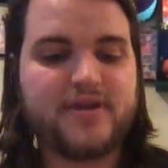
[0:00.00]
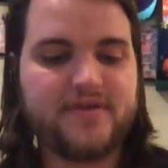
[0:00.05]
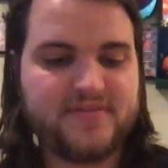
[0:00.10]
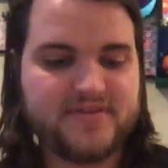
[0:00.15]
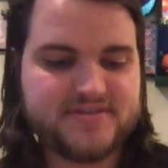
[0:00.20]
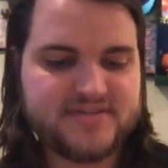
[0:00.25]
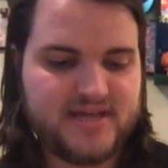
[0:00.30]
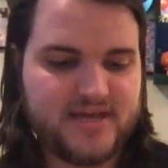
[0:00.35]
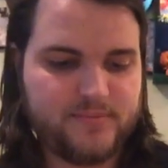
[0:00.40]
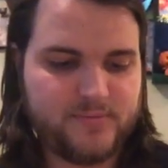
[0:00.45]
at the
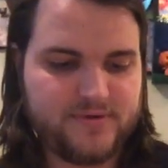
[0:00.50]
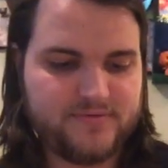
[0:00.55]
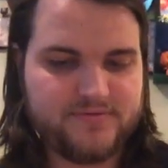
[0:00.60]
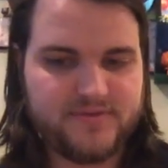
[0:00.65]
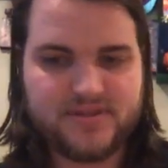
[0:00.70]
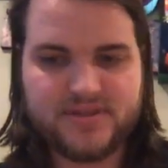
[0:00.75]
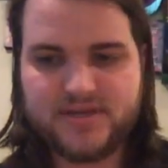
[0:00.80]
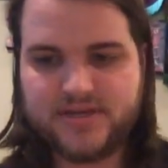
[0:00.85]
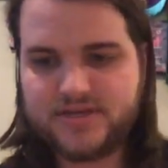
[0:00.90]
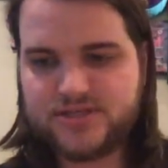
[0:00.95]
time when
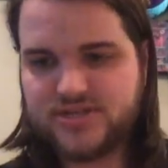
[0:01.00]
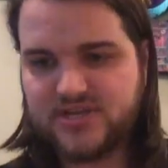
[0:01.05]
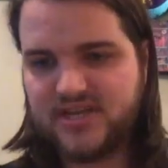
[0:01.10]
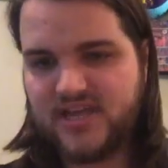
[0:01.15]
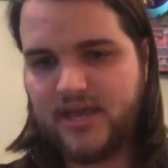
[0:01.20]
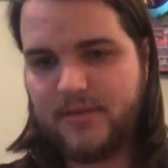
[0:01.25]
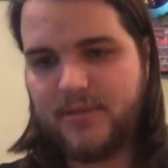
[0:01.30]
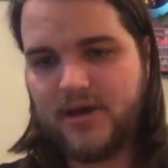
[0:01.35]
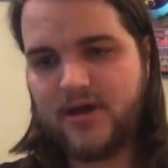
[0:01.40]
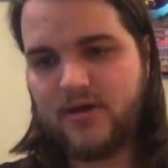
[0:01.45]
5th edition
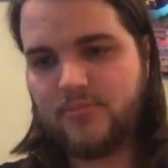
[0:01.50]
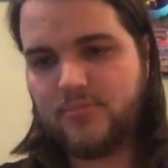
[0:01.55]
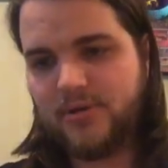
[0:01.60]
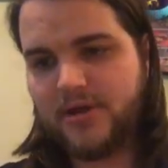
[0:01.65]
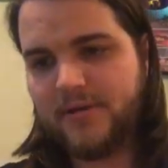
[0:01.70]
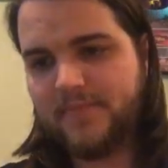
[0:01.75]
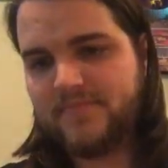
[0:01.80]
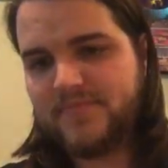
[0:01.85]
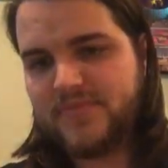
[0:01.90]
came out, but,